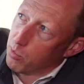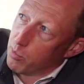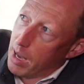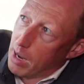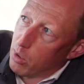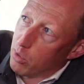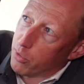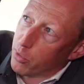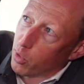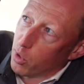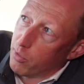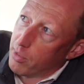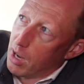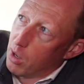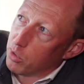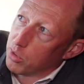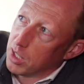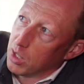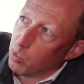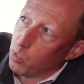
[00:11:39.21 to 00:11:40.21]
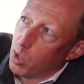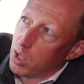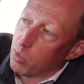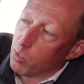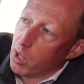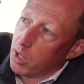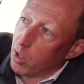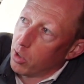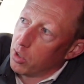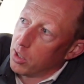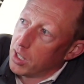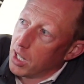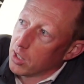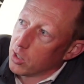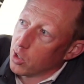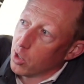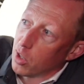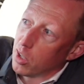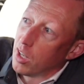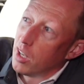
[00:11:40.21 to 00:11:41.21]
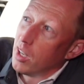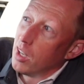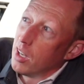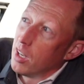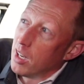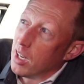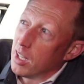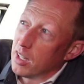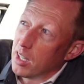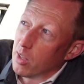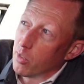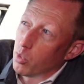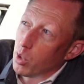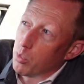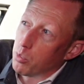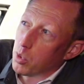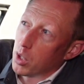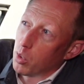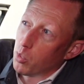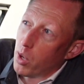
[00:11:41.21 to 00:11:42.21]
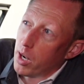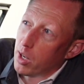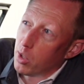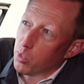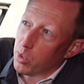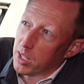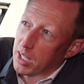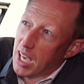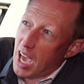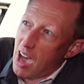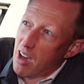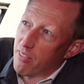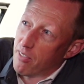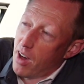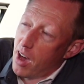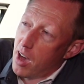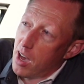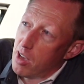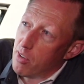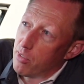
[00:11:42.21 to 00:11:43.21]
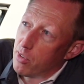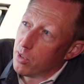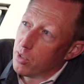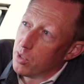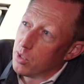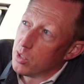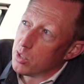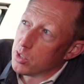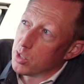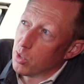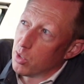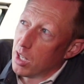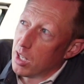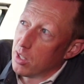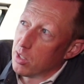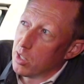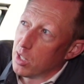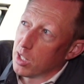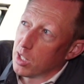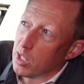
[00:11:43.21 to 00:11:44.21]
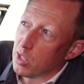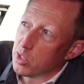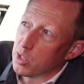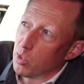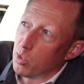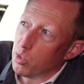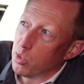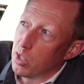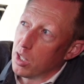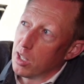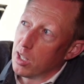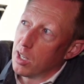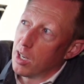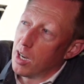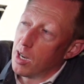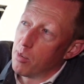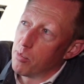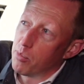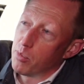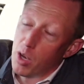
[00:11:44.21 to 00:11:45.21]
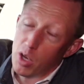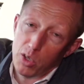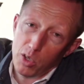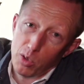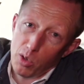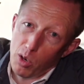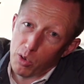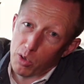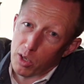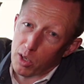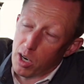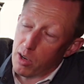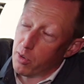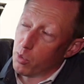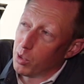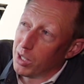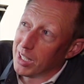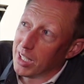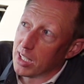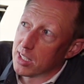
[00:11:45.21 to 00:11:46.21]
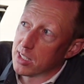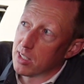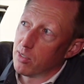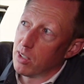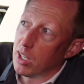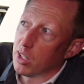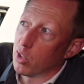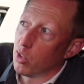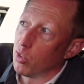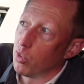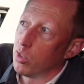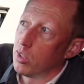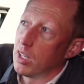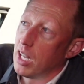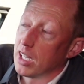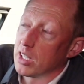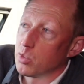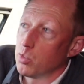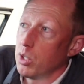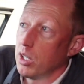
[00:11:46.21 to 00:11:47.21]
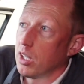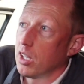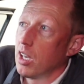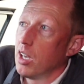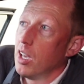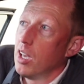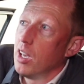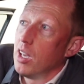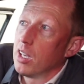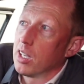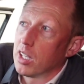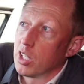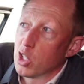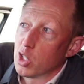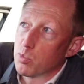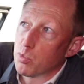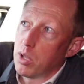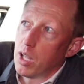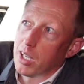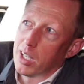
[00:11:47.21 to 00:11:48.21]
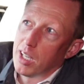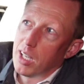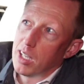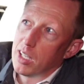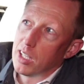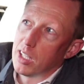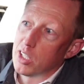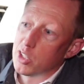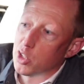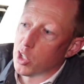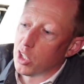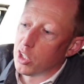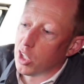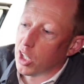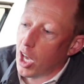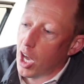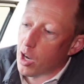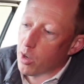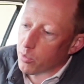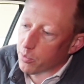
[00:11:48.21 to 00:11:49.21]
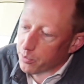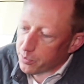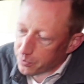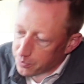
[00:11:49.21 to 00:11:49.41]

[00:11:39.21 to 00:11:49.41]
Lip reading: mount for a Valentine 1 radar detector. And then we pre-wired with a Cat 5 so that the new owner of it, when he gets the vehicle next week, can just plug it in and he's good to go.